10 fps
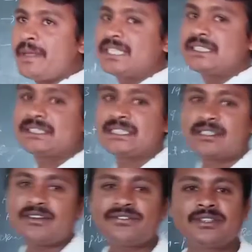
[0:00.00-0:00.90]
instead
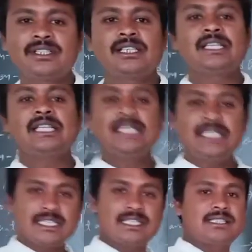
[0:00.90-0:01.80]
of
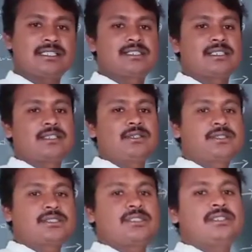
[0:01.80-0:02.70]
integrated
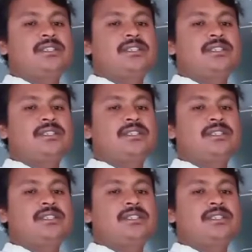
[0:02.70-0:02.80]
circuits,